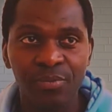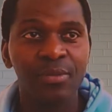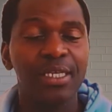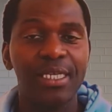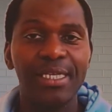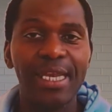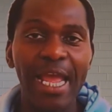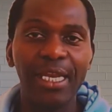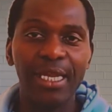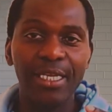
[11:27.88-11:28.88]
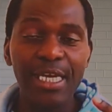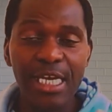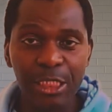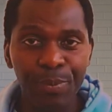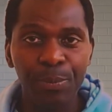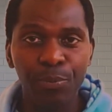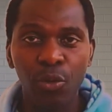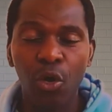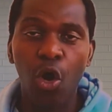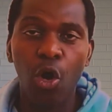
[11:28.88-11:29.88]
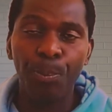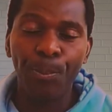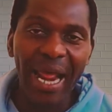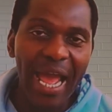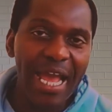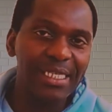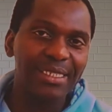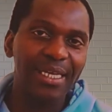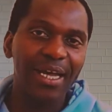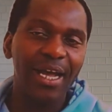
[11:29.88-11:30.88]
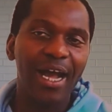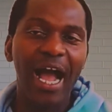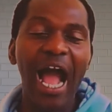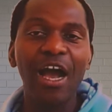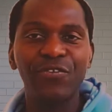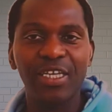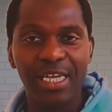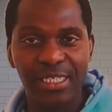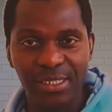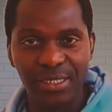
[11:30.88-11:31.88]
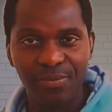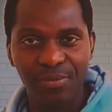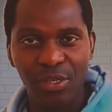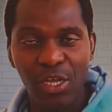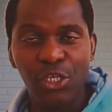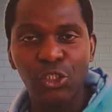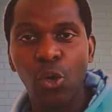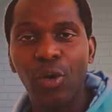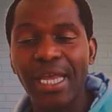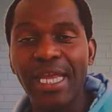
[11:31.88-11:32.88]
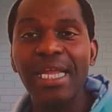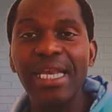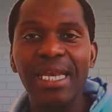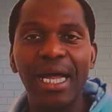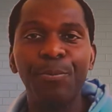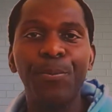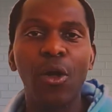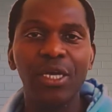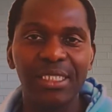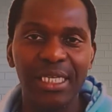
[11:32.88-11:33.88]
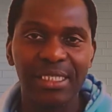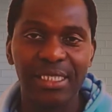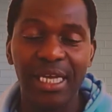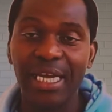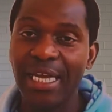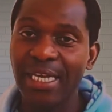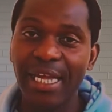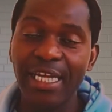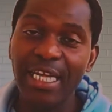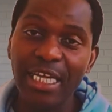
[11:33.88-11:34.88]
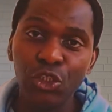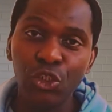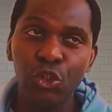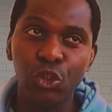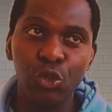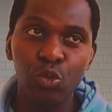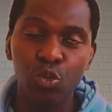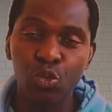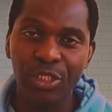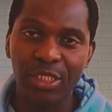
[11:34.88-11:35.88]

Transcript: Then these people oppressed Africans. So in that process, they introduced